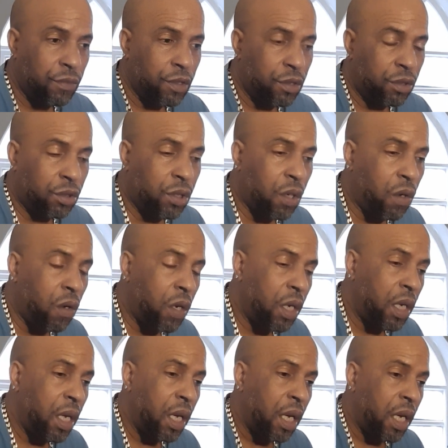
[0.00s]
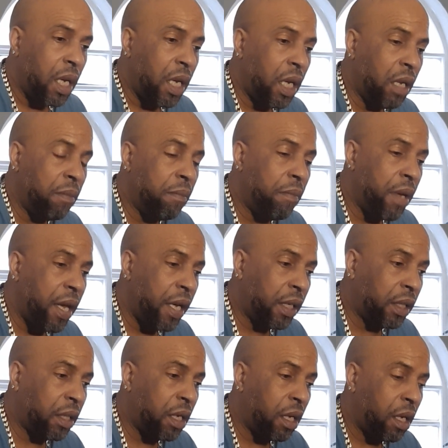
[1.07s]
So it
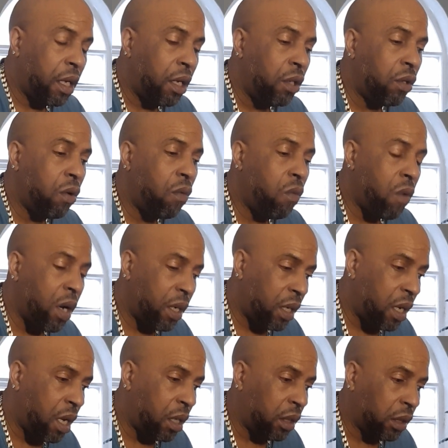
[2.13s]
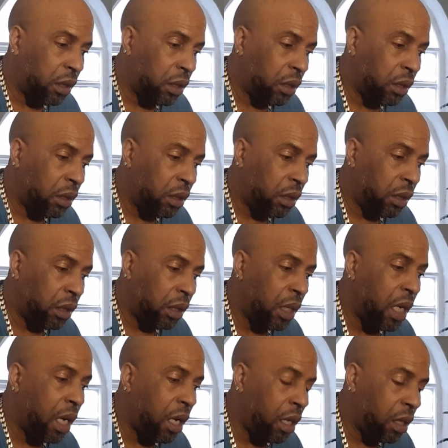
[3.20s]
make you wonder.
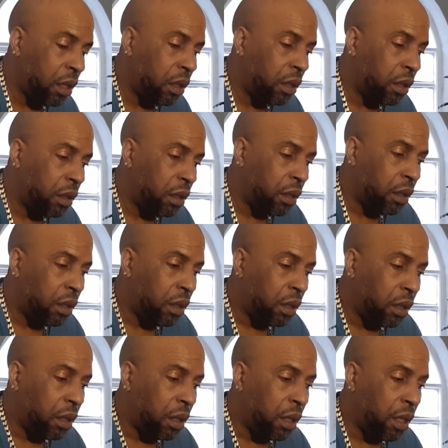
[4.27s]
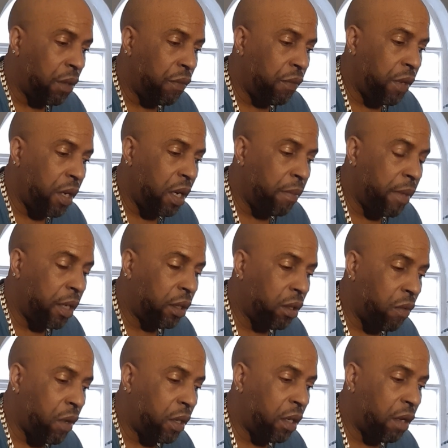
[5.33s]
Yeah. It really make you
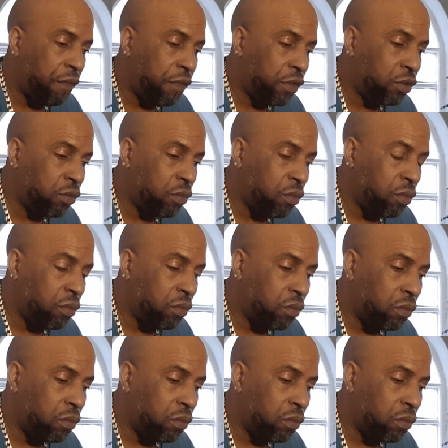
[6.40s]
wonder for sure.